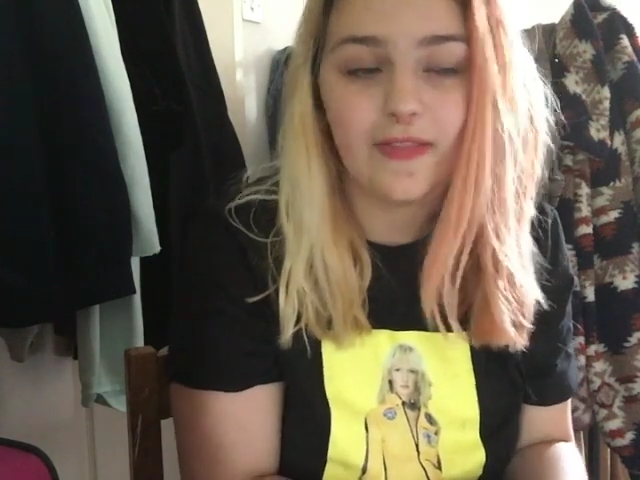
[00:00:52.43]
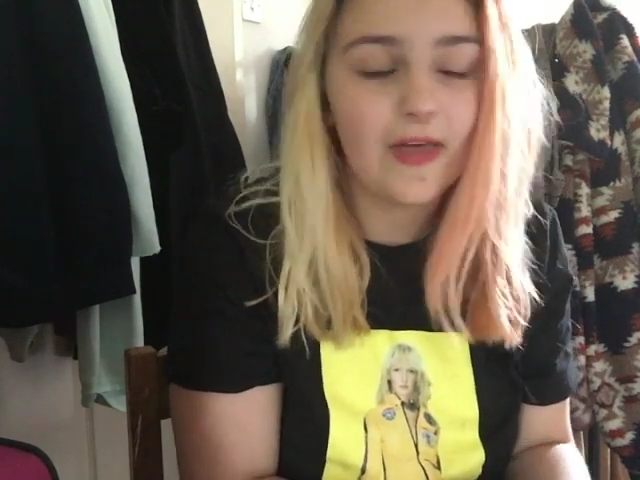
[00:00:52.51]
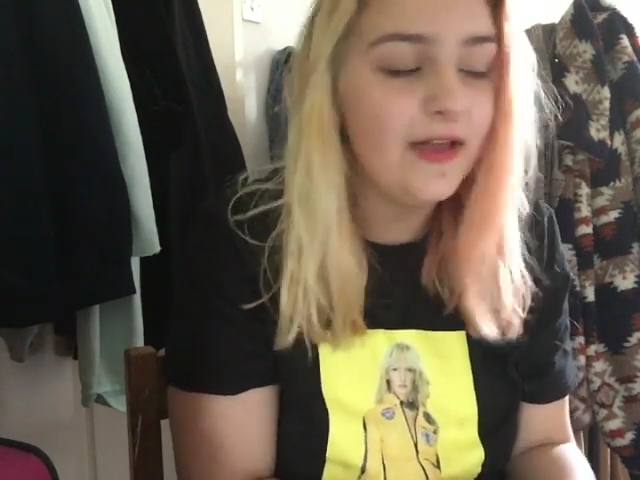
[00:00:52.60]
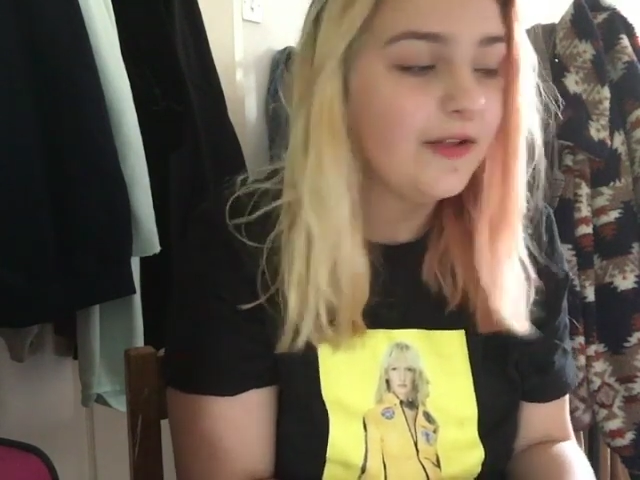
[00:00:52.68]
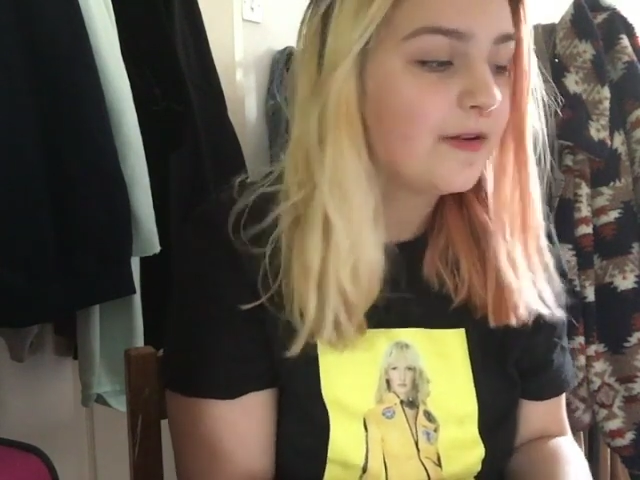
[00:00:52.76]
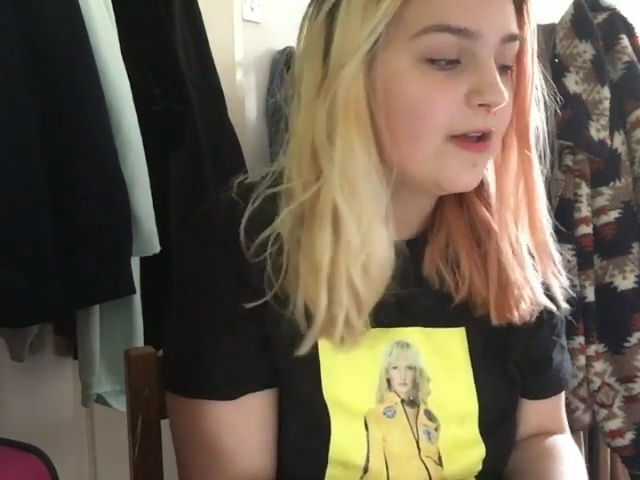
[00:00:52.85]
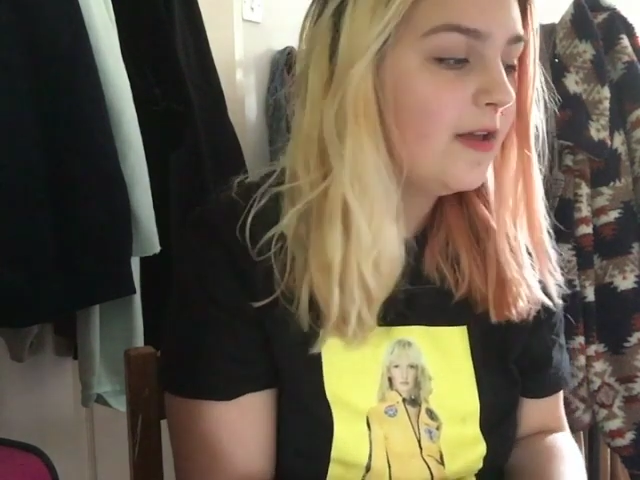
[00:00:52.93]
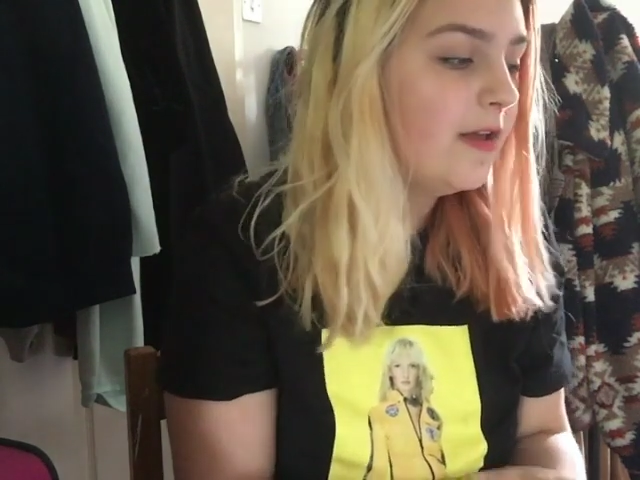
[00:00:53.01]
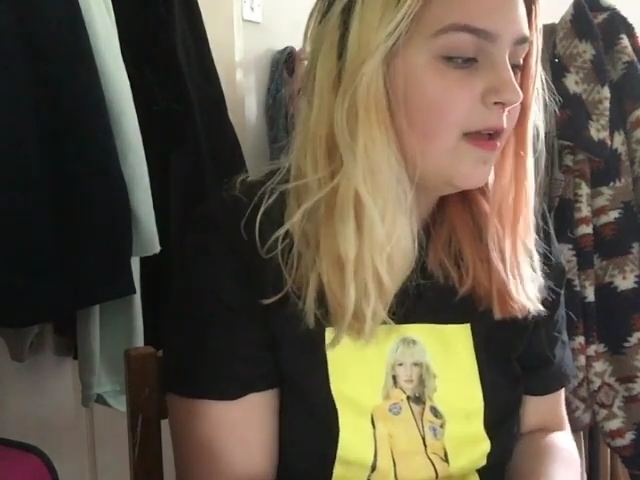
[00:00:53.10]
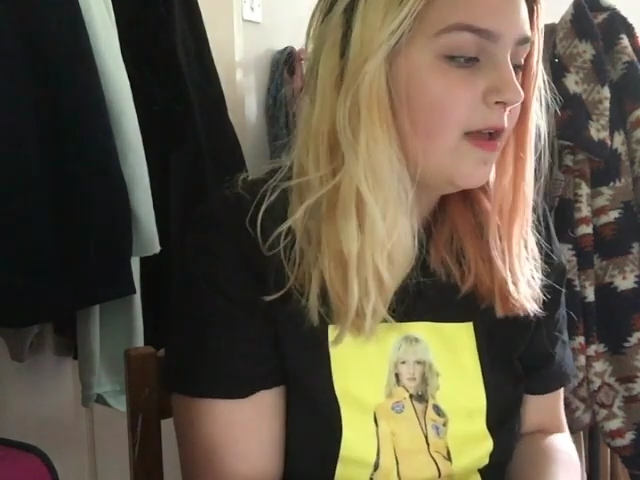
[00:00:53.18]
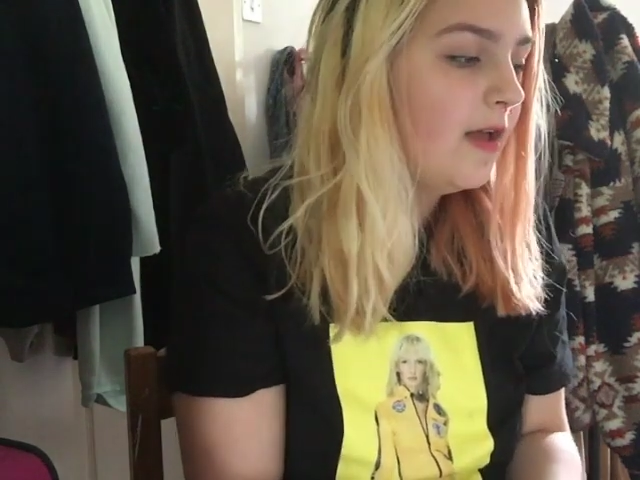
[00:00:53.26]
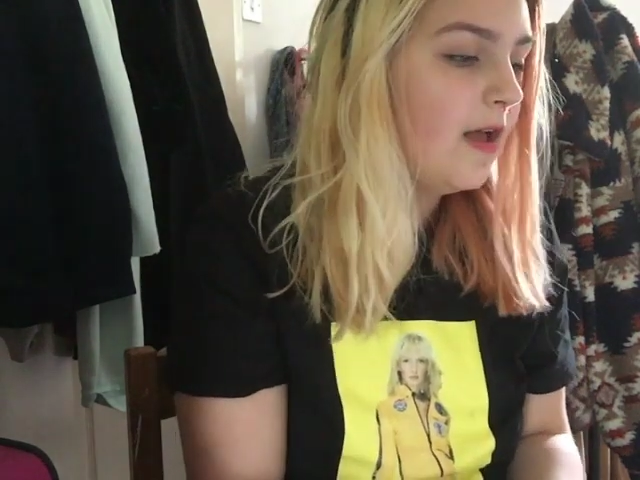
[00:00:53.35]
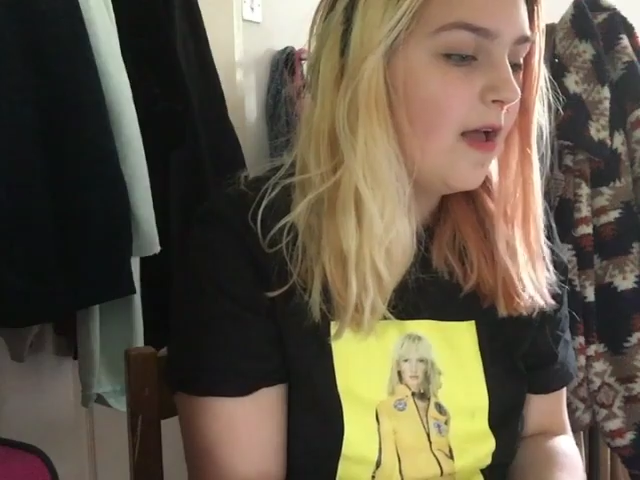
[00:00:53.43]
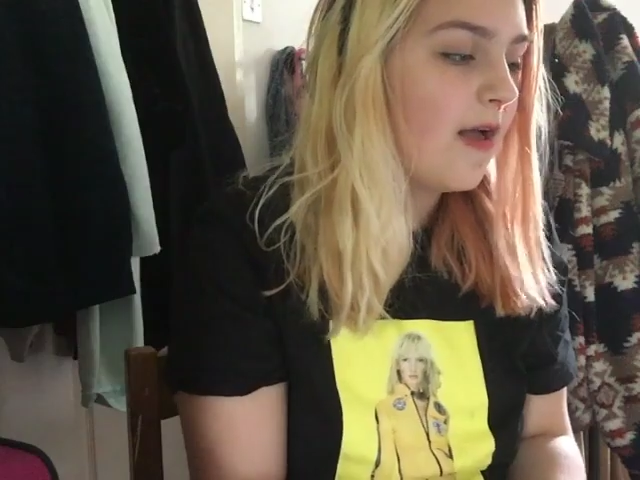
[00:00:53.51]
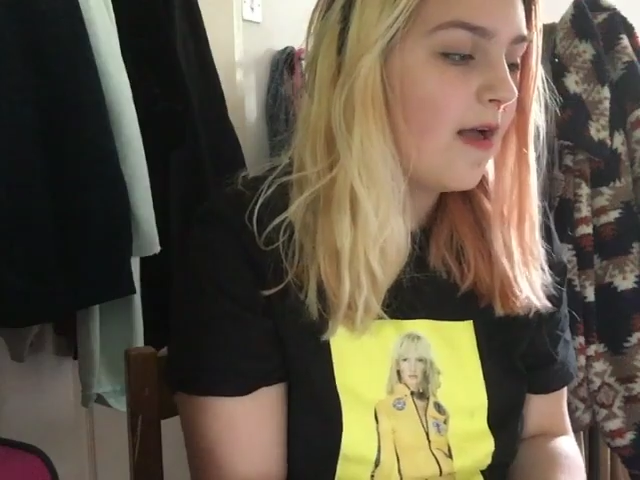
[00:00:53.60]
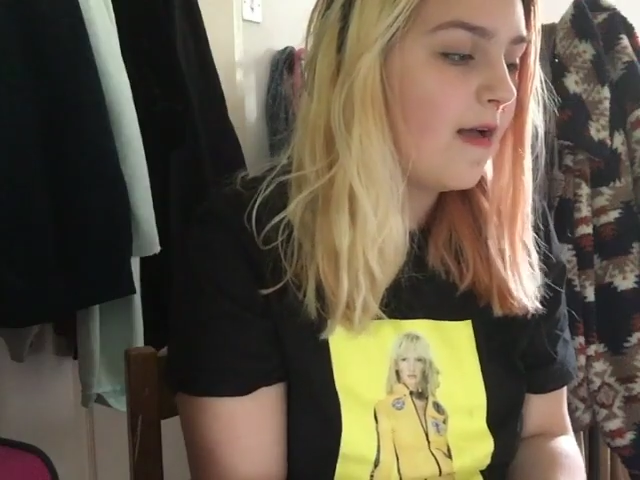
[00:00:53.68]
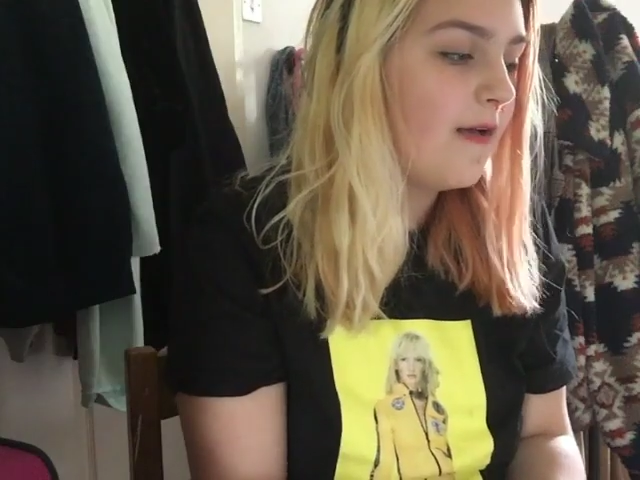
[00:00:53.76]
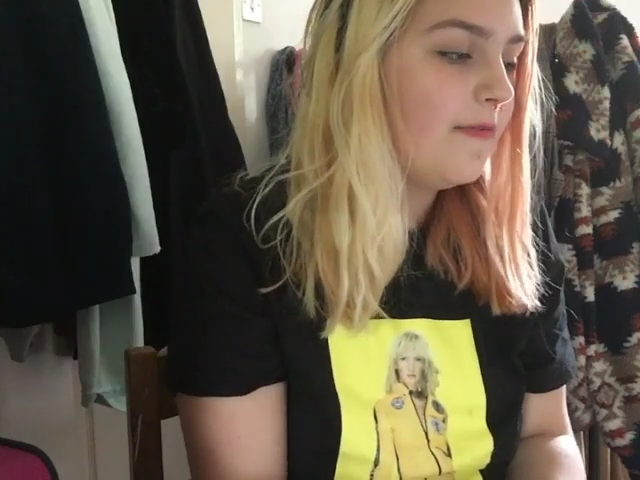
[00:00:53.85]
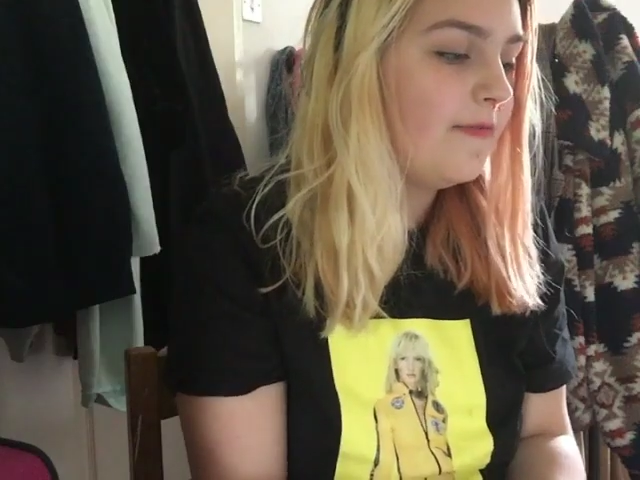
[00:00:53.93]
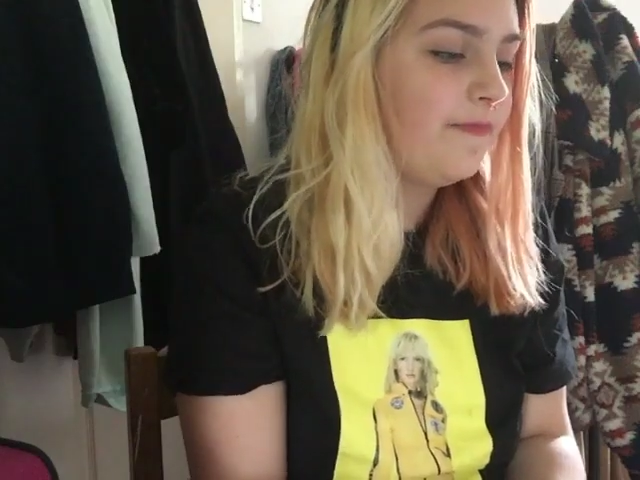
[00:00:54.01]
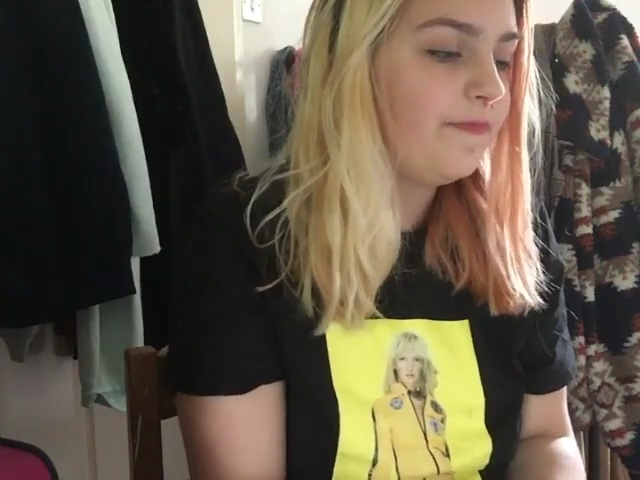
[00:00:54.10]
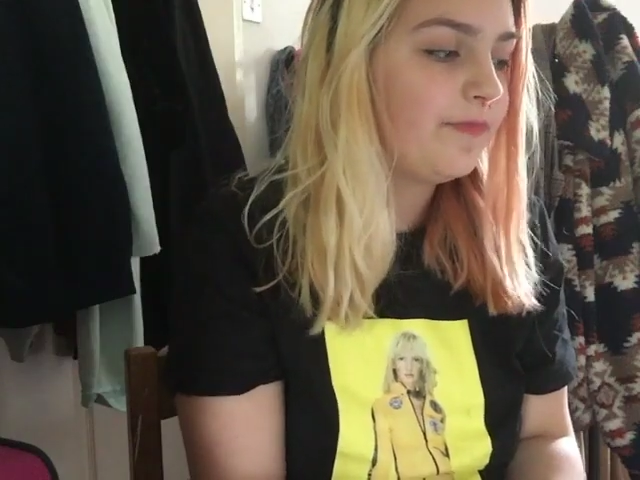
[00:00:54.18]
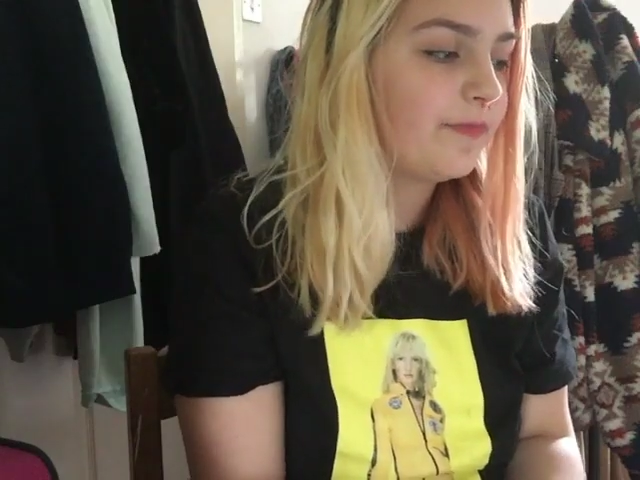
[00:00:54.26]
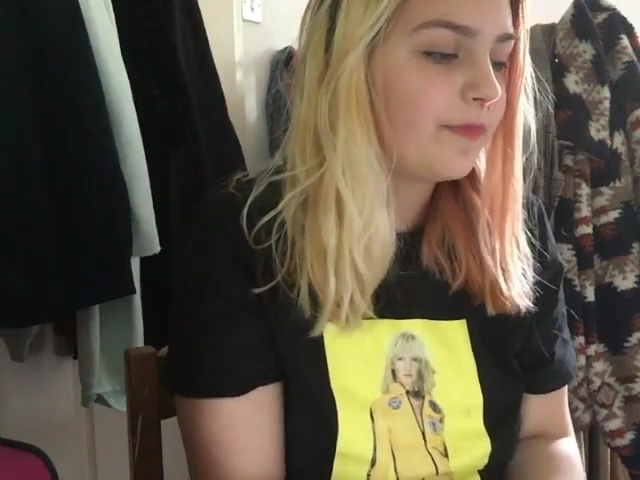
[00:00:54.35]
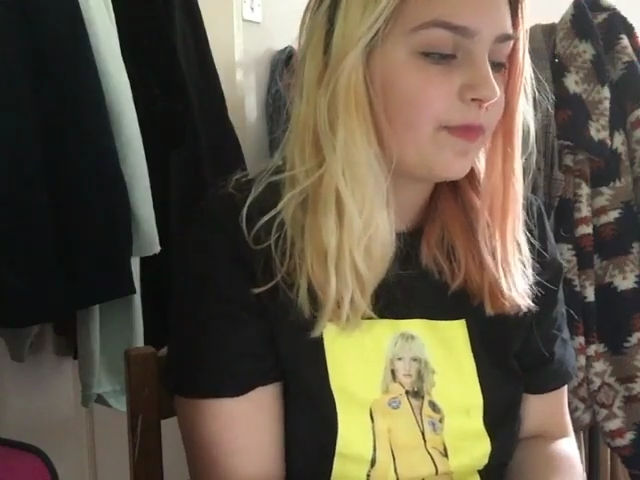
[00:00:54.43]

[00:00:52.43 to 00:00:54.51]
that. The